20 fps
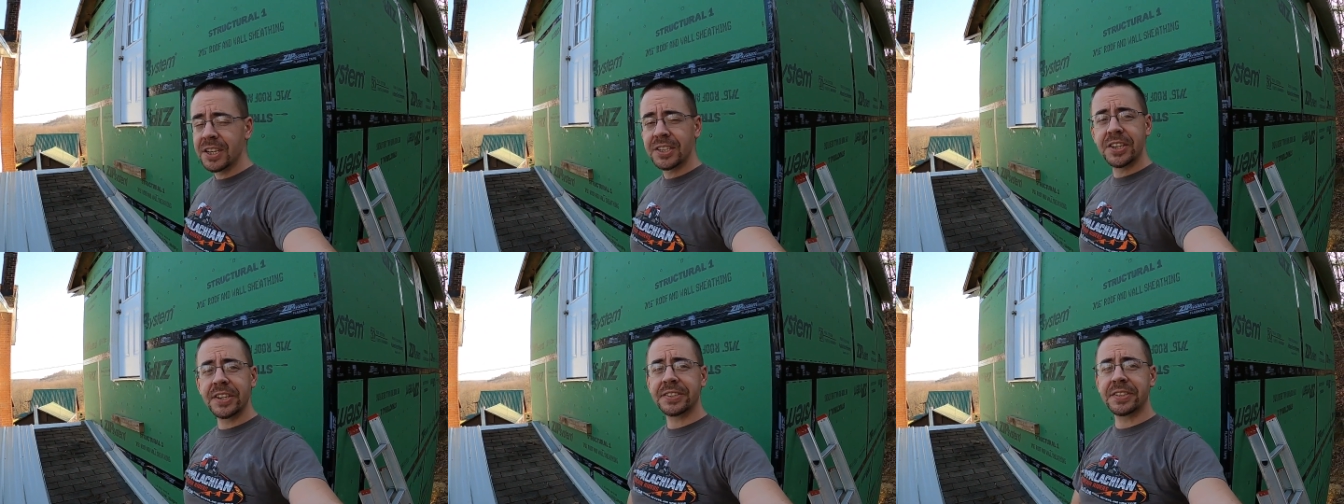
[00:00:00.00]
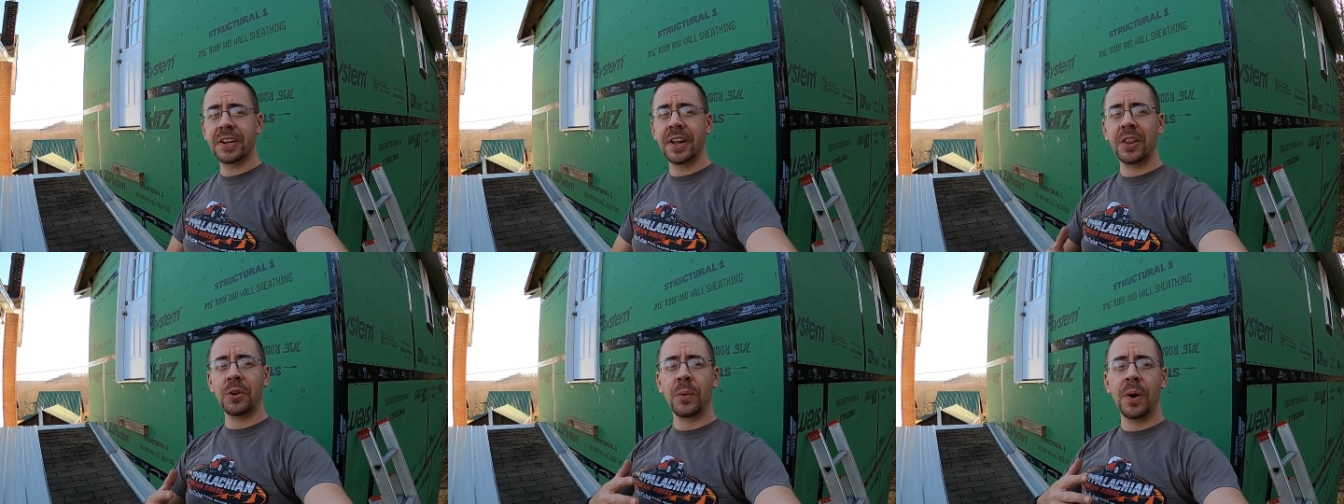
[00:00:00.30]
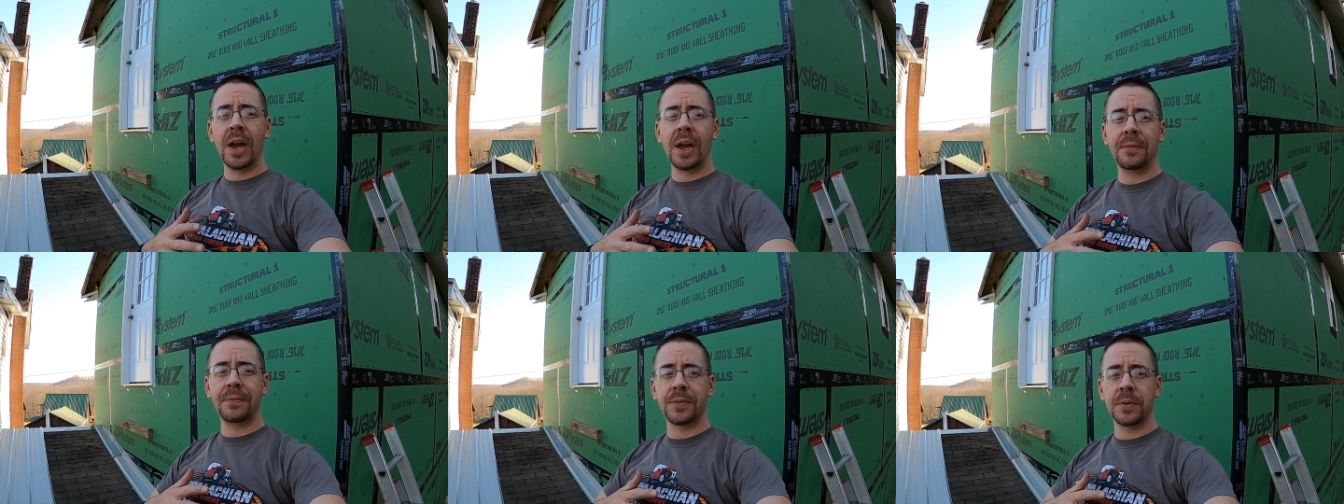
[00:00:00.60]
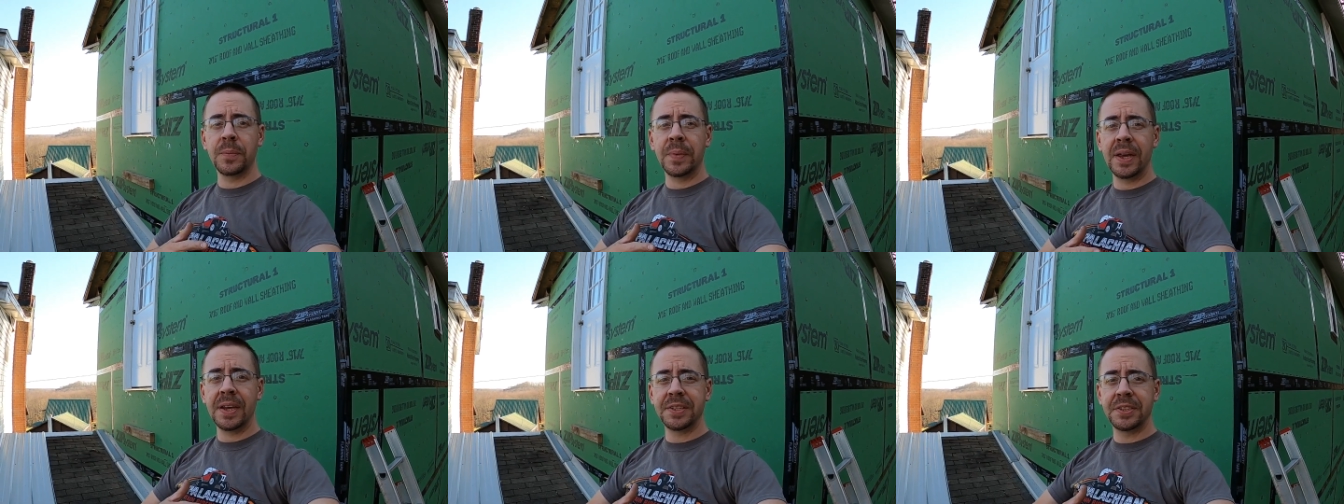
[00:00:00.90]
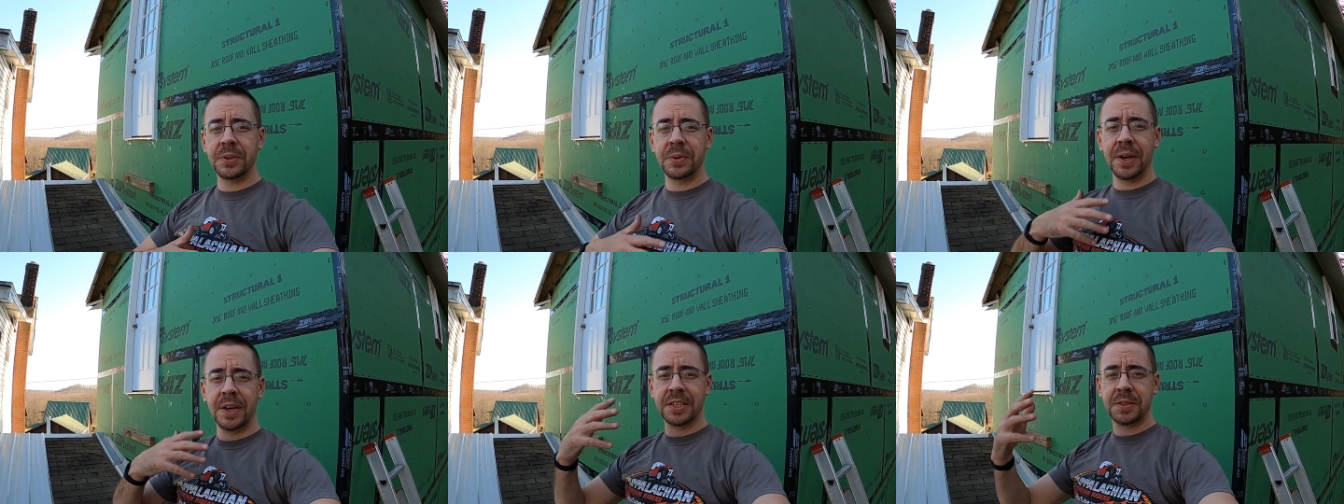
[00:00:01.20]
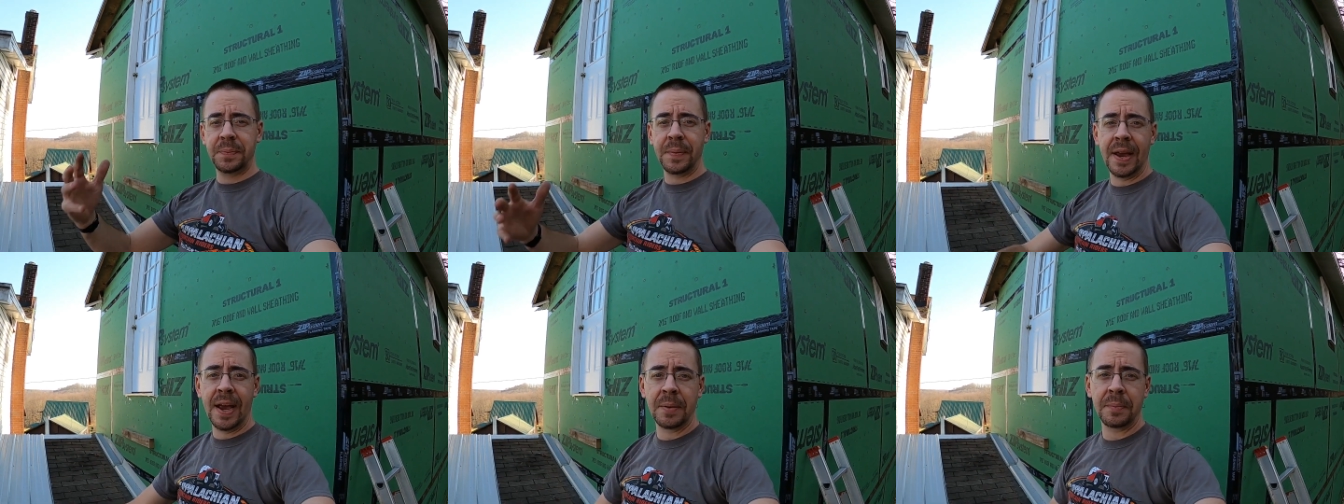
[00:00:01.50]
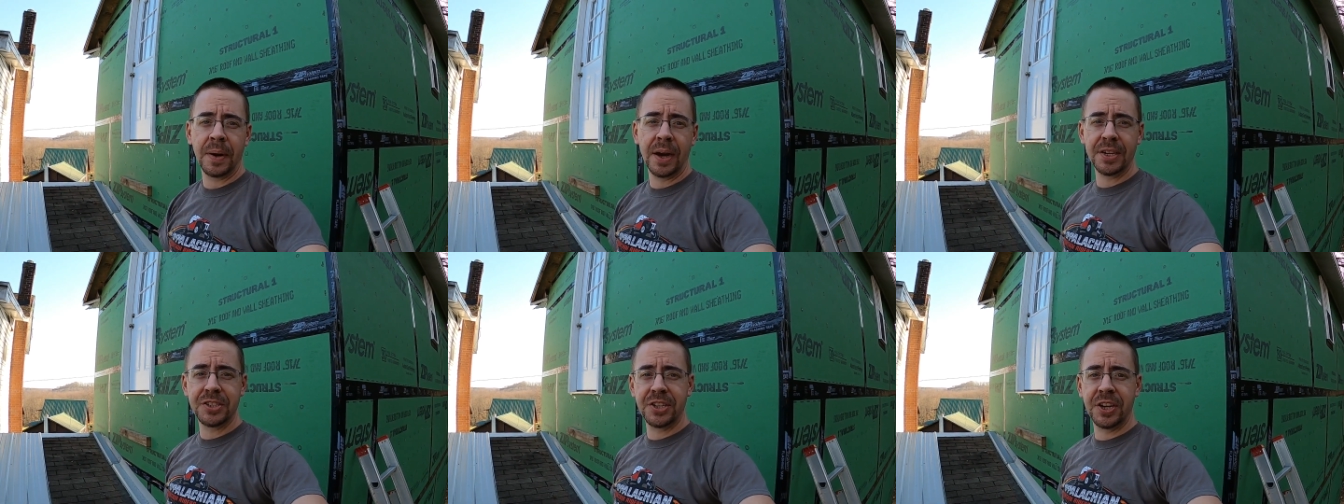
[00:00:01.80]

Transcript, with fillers: Just another way for me to expand my